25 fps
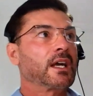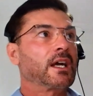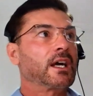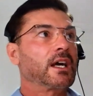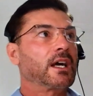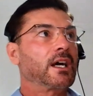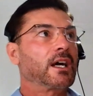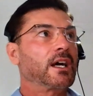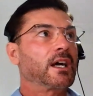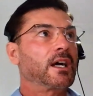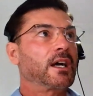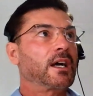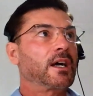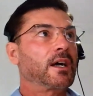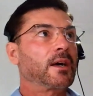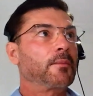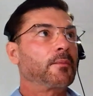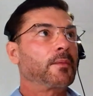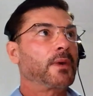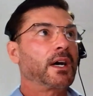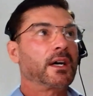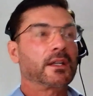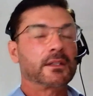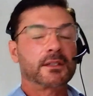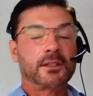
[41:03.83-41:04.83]

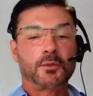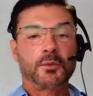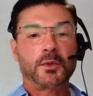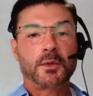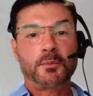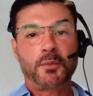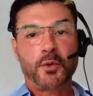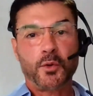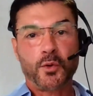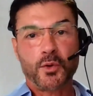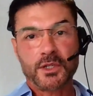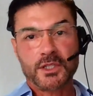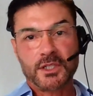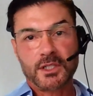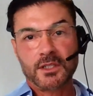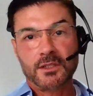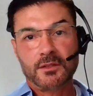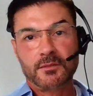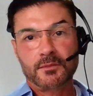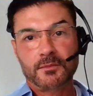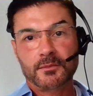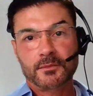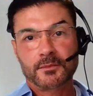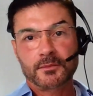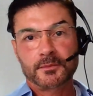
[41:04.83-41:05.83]
underreporting
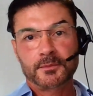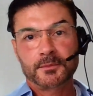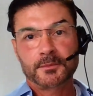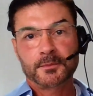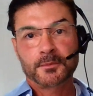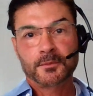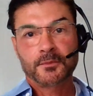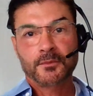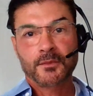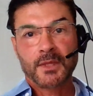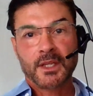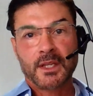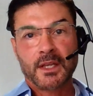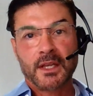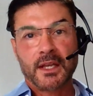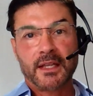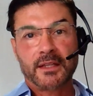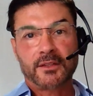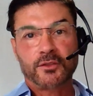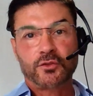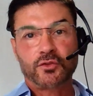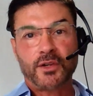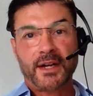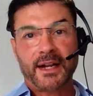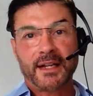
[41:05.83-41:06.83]

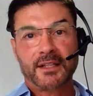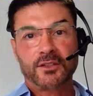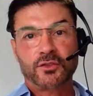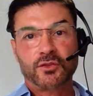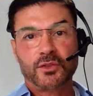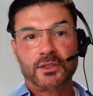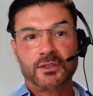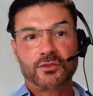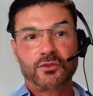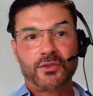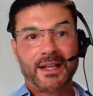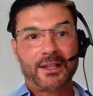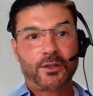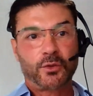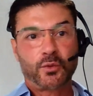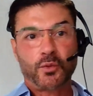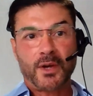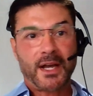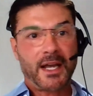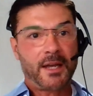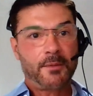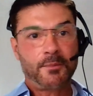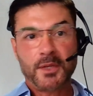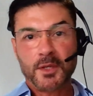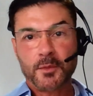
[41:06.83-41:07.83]
and trying to address
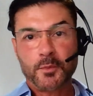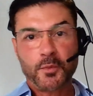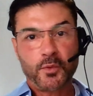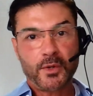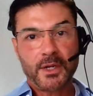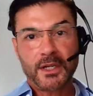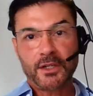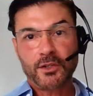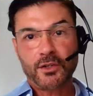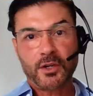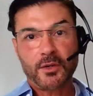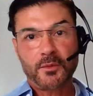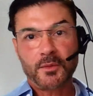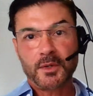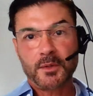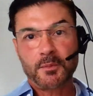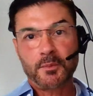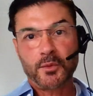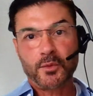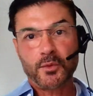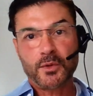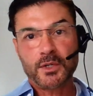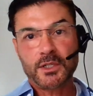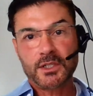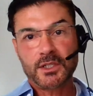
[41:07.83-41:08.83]
why people are not
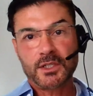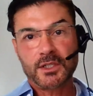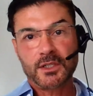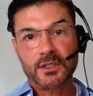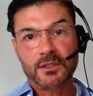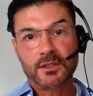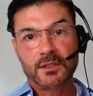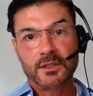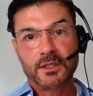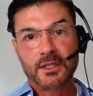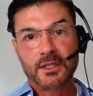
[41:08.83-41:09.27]
reporting,